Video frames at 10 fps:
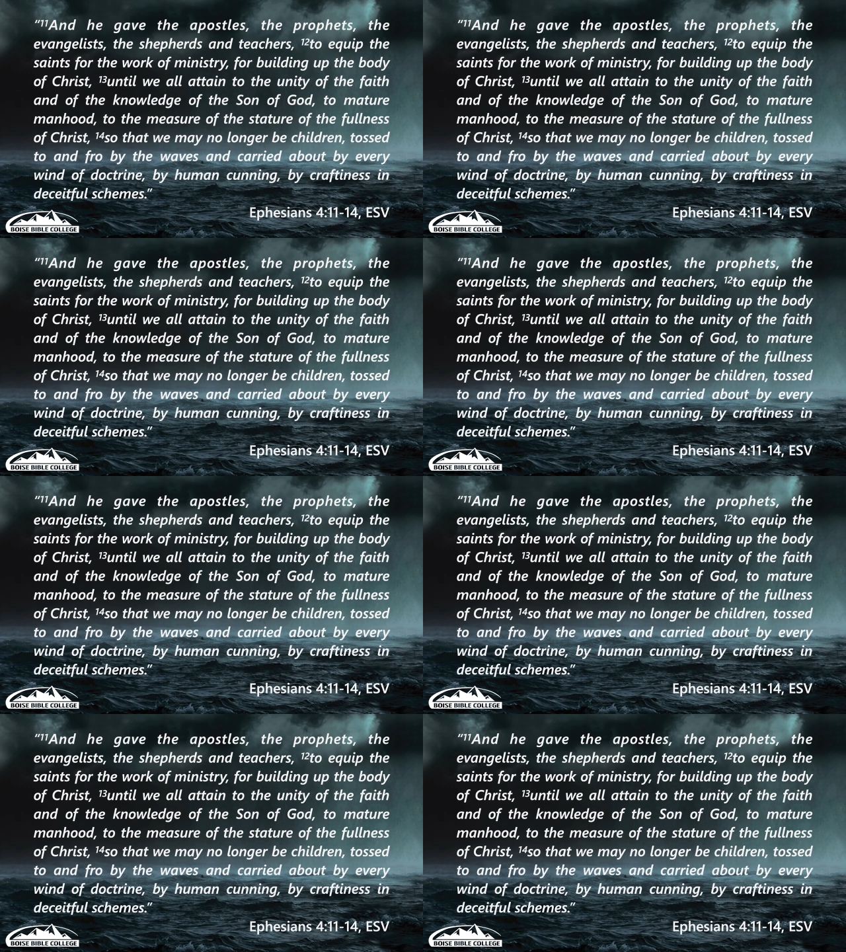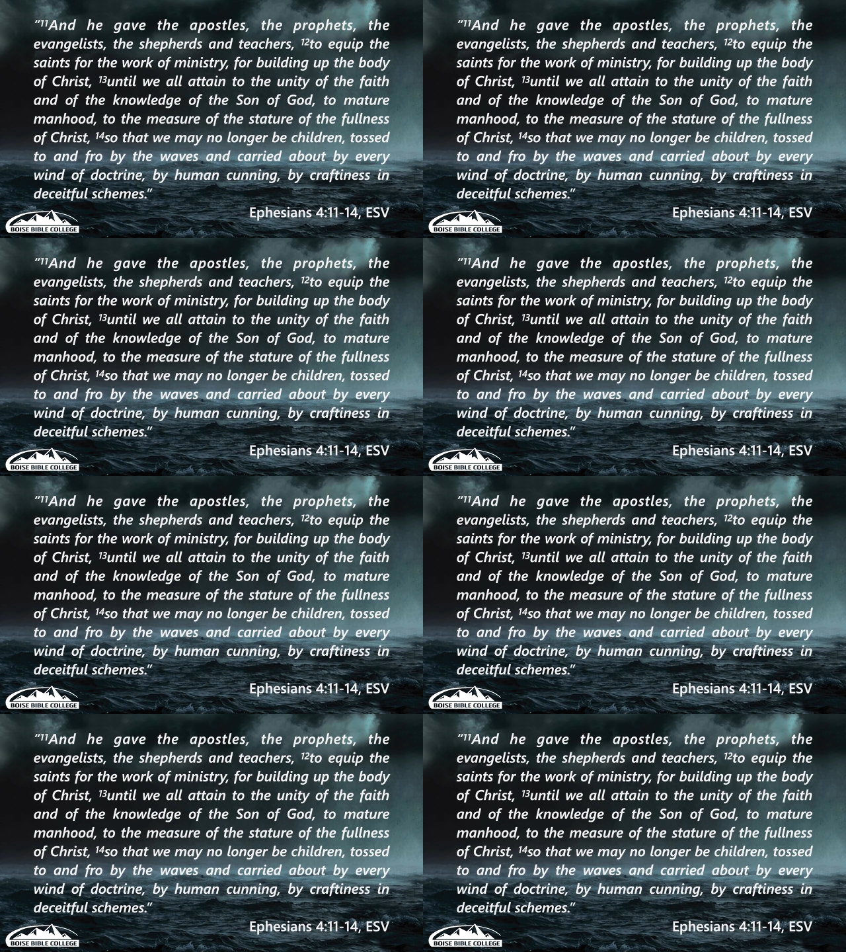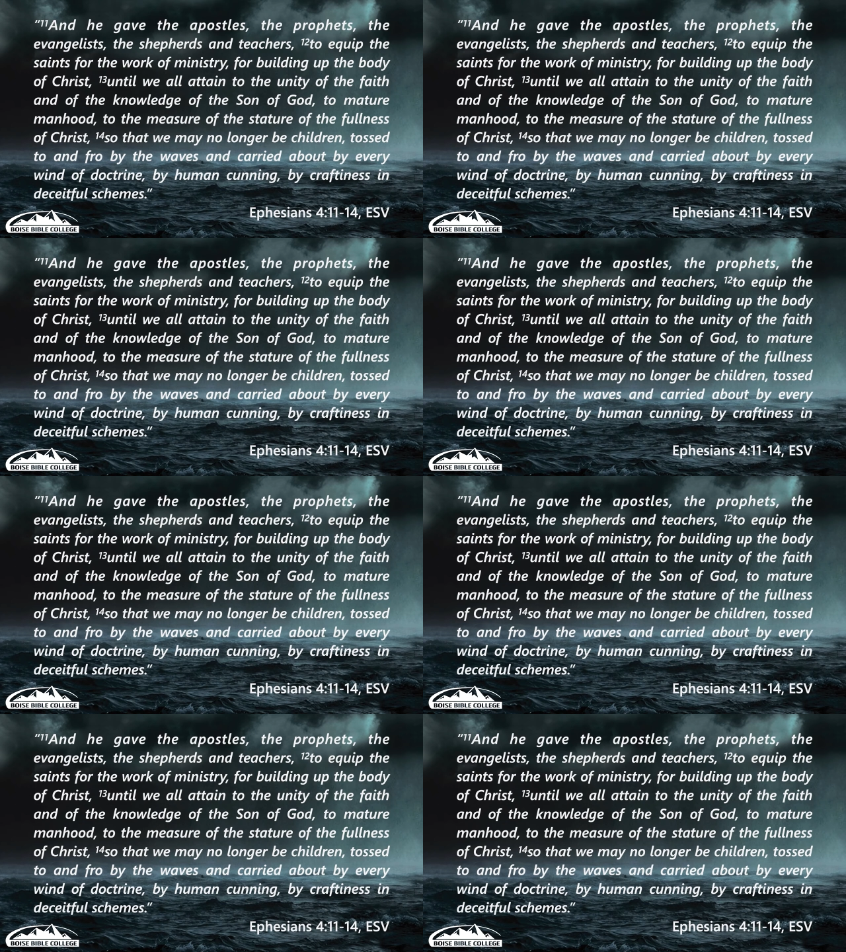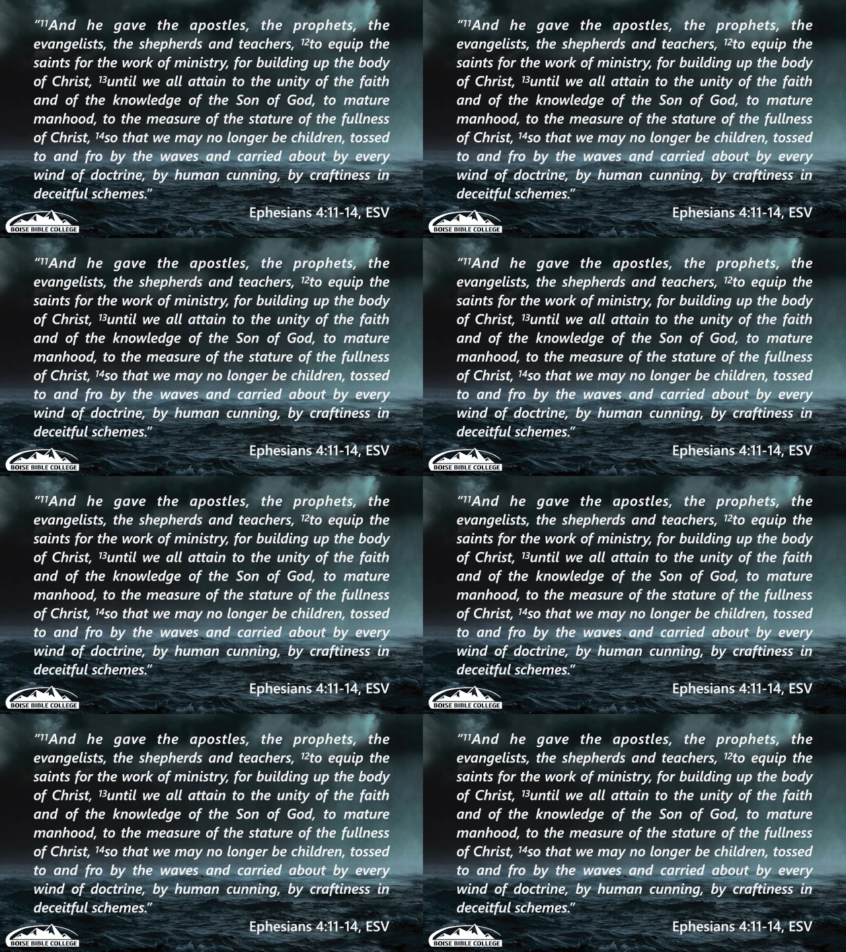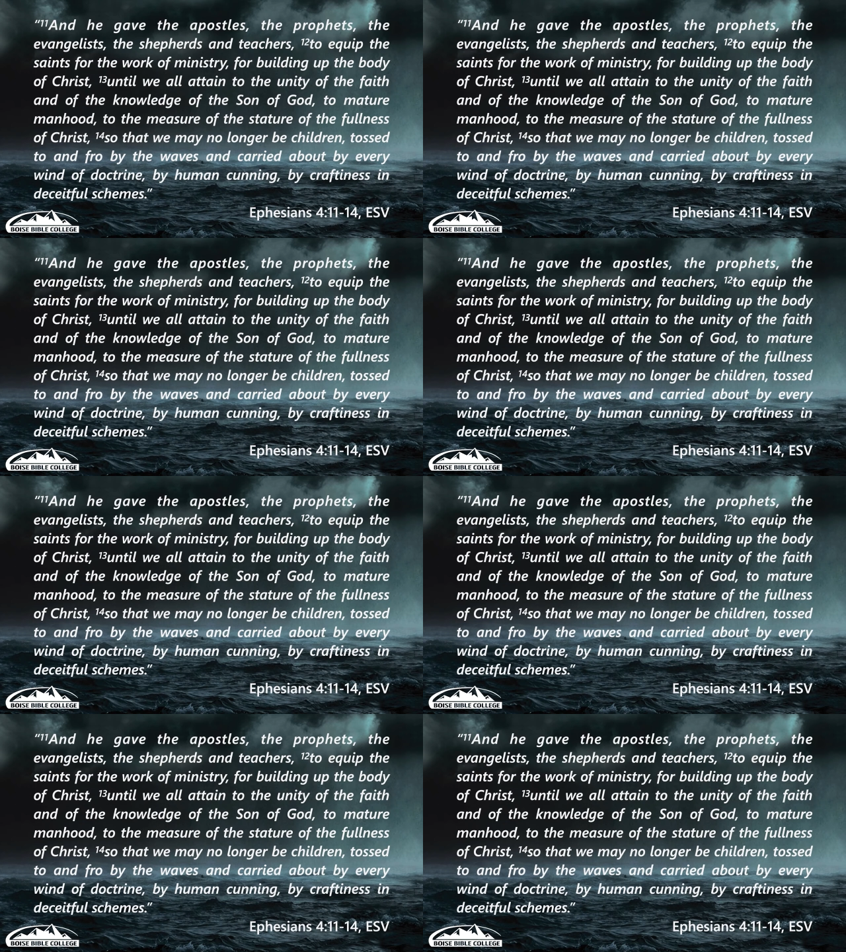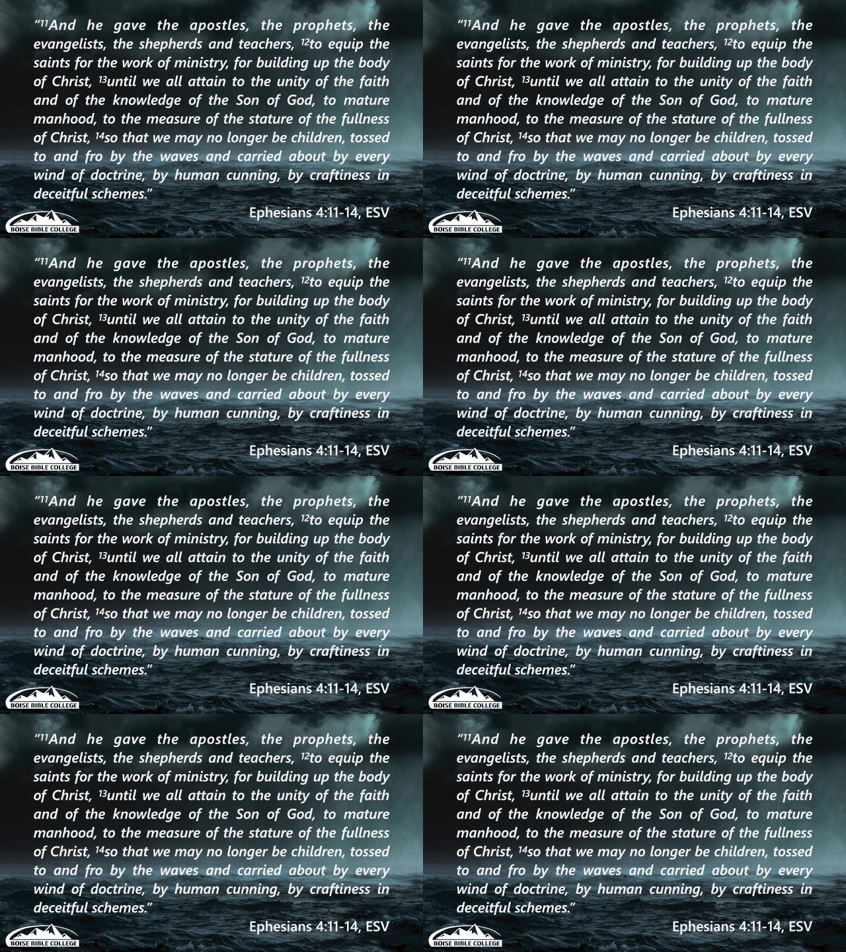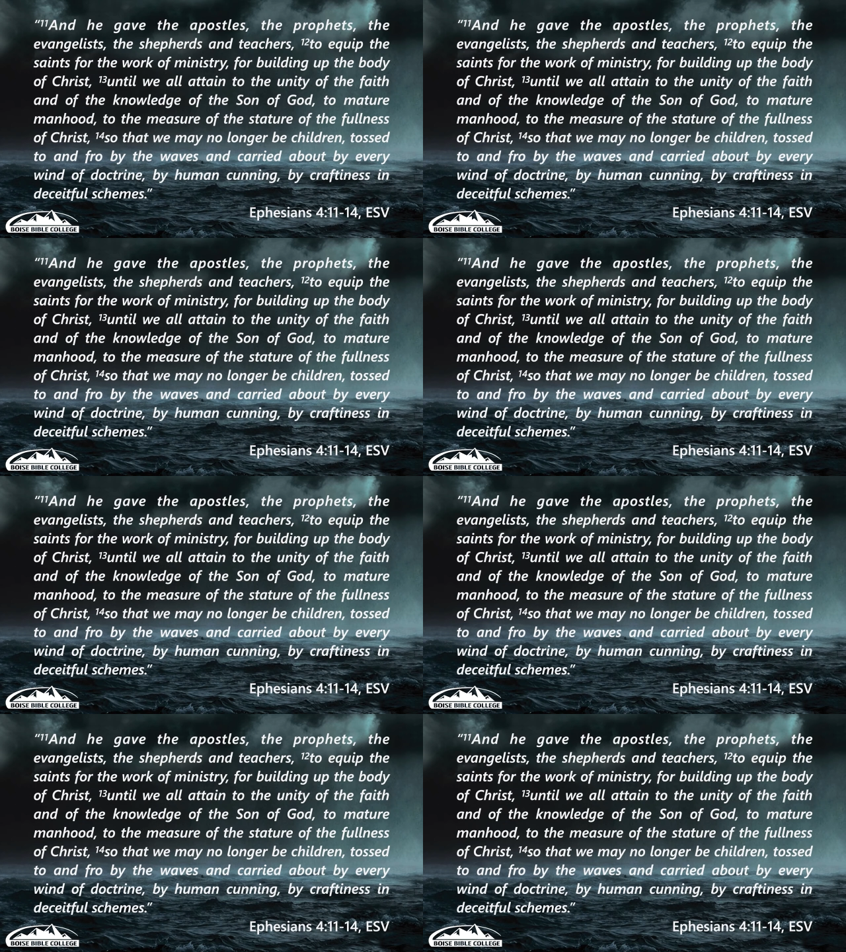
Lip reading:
[unreadable: no face in view]